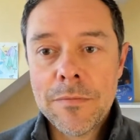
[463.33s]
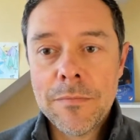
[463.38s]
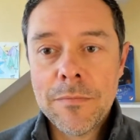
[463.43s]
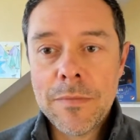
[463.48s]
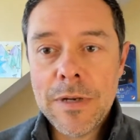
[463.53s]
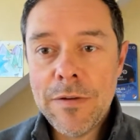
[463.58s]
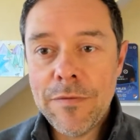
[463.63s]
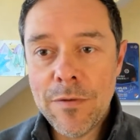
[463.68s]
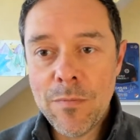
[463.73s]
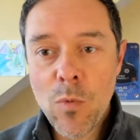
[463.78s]

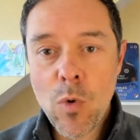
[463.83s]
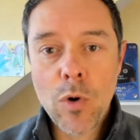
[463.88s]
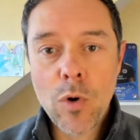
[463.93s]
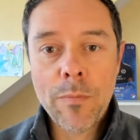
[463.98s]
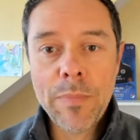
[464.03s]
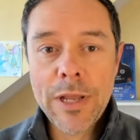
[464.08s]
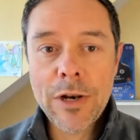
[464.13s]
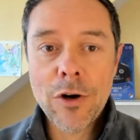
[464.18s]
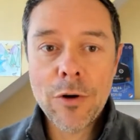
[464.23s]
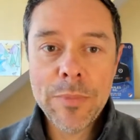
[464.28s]
even more
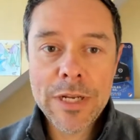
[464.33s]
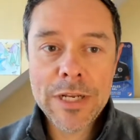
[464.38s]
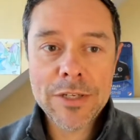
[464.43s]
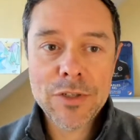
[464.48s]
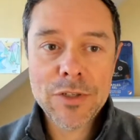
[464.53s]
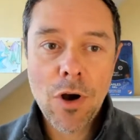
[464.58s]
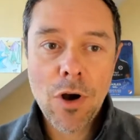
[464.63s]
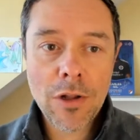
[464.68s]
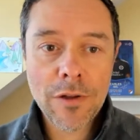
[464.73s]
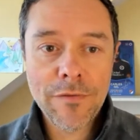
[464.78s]
bitter, because
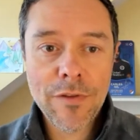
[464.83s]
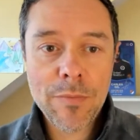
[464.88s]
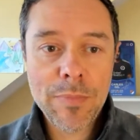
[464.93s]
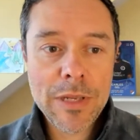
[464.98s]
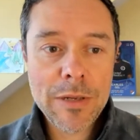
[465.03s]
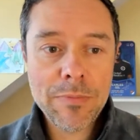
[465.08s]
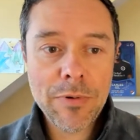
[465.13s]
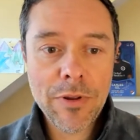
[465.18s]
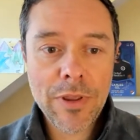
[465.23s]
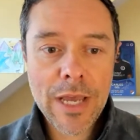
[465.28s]
all of the
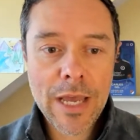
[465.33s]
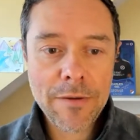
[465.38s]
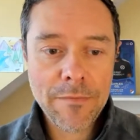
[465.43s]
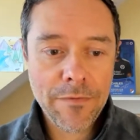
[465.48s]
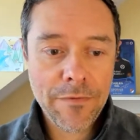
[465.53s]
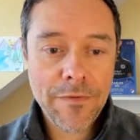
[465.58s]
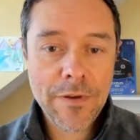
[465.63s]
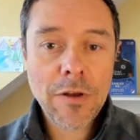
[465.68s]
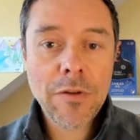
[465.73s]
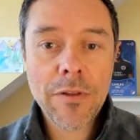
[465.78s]
people that
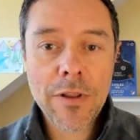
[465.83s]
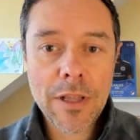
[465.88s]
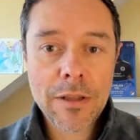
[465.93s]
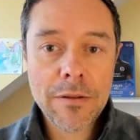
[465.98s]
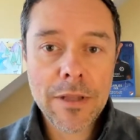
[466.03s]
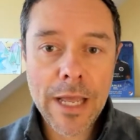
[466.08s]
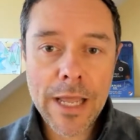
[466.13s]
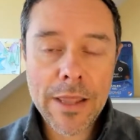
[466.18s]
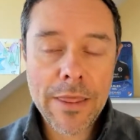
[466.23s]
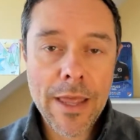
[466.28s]
felt
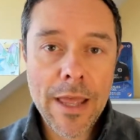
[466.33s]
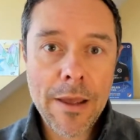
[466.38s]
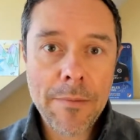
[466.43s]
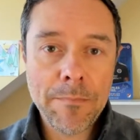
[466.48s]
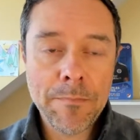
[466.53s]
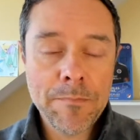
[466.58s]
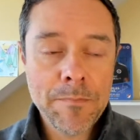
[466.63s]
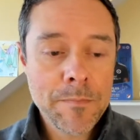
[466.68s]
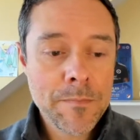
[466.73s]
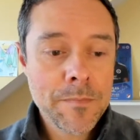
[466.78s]
like
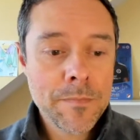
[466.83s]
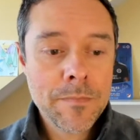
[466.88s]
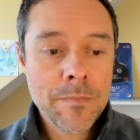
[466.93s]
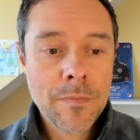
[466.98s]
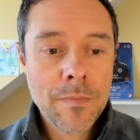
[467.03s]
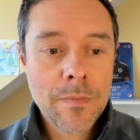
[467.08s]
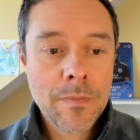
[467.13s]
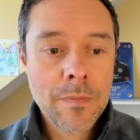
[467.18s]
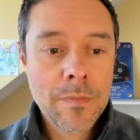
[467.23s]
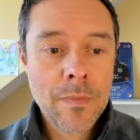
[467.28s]
them
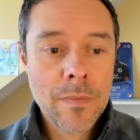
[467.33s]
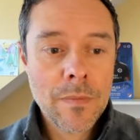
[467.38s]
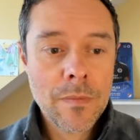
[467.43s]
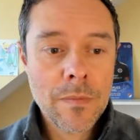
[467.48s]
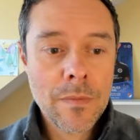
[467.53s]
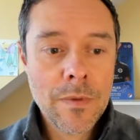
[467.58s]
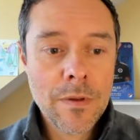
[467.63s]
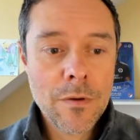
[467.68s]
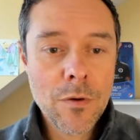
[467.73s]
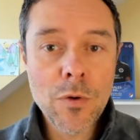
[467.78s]

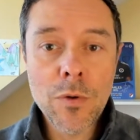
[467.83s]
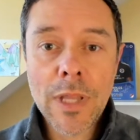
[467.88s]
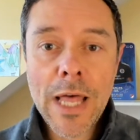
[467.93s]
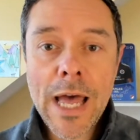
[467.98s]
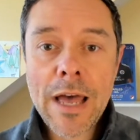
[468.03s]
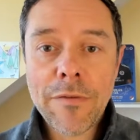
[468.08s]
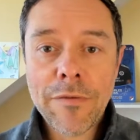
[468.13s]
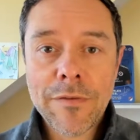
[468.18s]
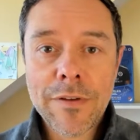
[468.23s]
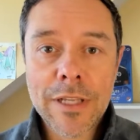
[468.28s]
who
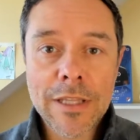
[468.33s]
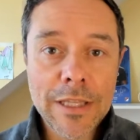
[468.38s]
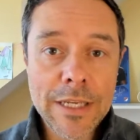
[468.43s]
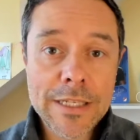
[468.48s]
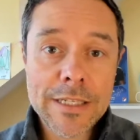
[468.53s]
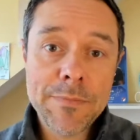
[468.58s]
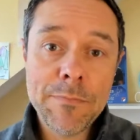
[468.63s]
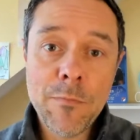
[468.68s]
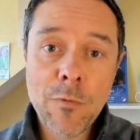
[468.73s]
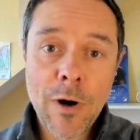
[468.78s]
left at
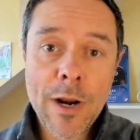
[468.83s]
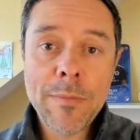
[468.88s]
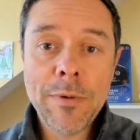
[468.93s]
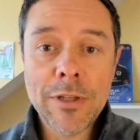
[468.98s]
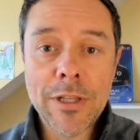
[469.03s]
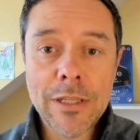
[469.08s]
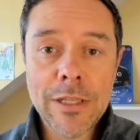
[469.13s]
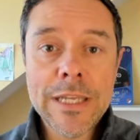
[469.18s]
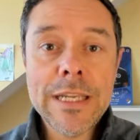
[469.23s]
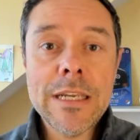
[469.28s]
least were able
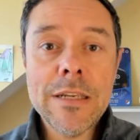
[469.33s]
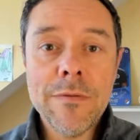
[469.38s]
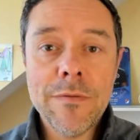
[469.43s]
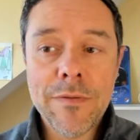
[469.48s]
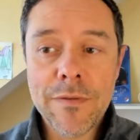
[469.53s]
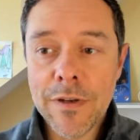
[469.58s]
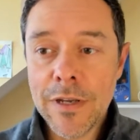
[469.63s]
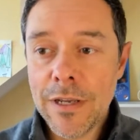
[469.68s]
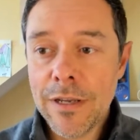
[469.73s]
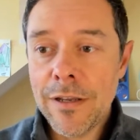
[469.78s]
to
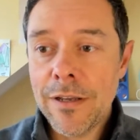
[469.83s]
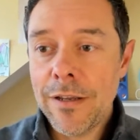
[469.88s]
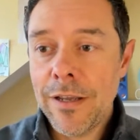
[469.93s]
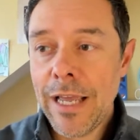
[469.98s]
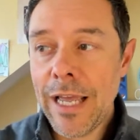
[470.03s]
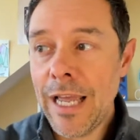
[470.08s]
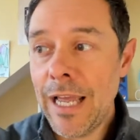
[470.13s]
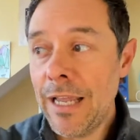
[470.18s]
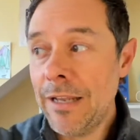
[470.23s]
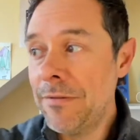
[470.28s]
leave,
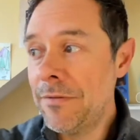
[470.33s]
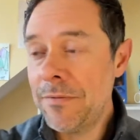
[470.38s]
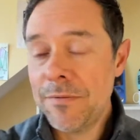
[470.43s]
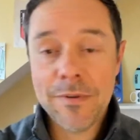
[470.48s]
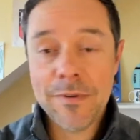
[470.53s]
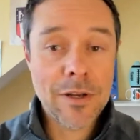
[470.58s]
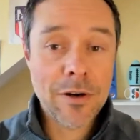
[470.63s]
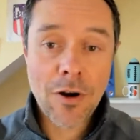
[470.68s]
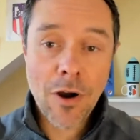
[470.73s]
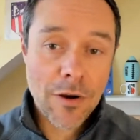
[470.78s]
and
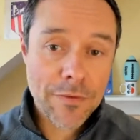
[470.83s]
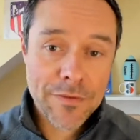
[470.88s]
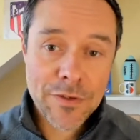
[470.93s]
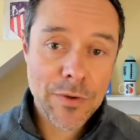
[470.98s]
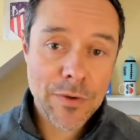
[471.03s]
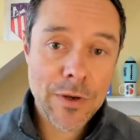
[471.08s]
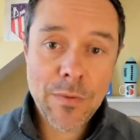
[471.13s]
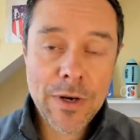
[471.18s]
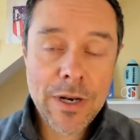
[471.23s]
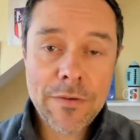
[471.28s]
they're off
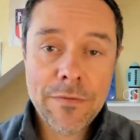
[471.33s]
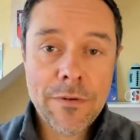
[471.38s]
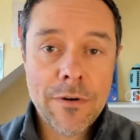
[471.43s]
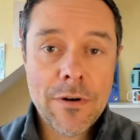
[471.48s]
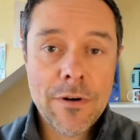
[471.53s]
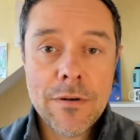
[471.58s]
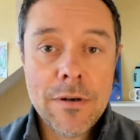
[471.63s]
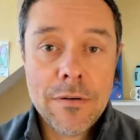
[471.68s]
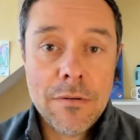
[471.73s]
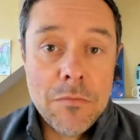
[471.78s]
doing
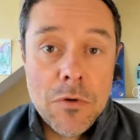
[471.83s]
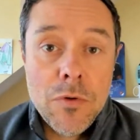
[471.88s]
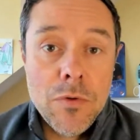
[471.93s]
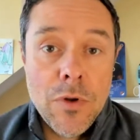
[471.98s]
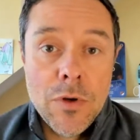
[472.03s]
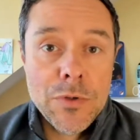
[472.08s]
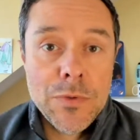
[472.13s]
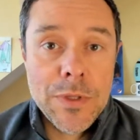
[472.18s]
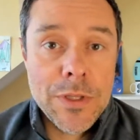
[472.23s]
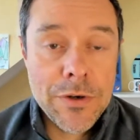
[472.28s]
whatever, who
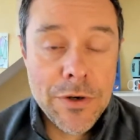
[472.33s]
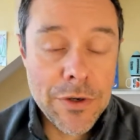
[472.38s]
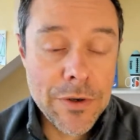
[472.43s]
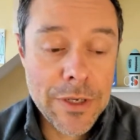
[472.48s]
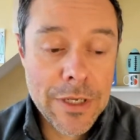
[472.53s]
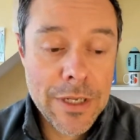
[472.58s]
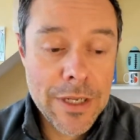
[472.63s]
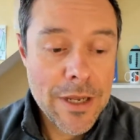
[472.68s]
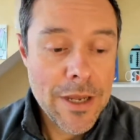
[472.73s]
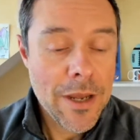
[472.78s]
knows what they're doing.
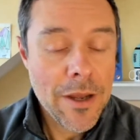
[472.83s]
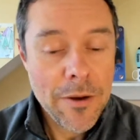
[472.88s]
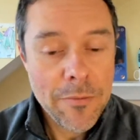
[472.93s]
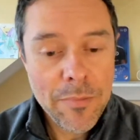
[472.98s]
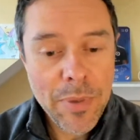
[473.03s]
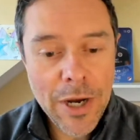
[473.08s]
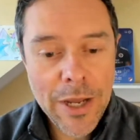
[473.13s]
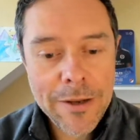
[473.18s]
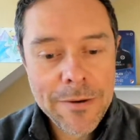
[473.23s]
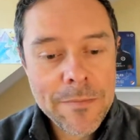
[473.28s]

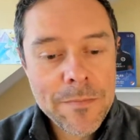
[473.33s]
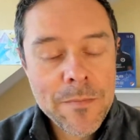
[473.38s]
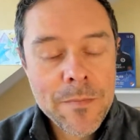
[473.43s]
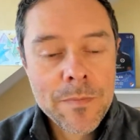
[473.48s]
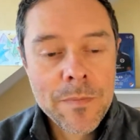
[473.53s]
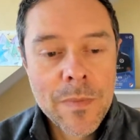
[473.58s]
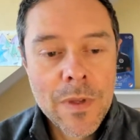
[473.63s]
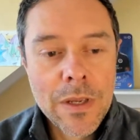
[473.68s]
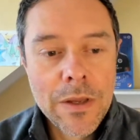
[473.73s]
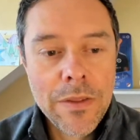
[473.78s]
But
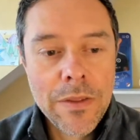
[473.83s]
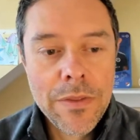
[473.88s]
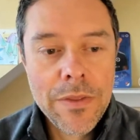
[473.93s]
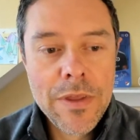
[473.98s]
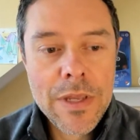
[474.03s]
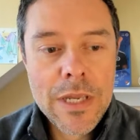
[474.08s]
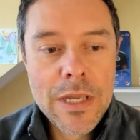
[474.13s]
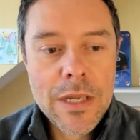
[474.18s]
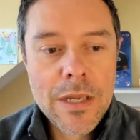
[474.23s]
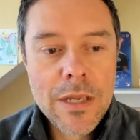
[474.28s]

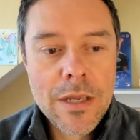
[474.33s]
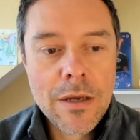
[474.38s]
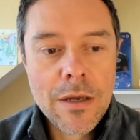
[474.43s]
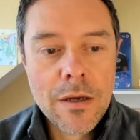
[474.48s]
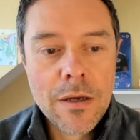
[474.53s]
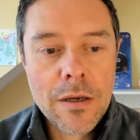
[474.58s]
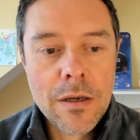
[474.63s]
the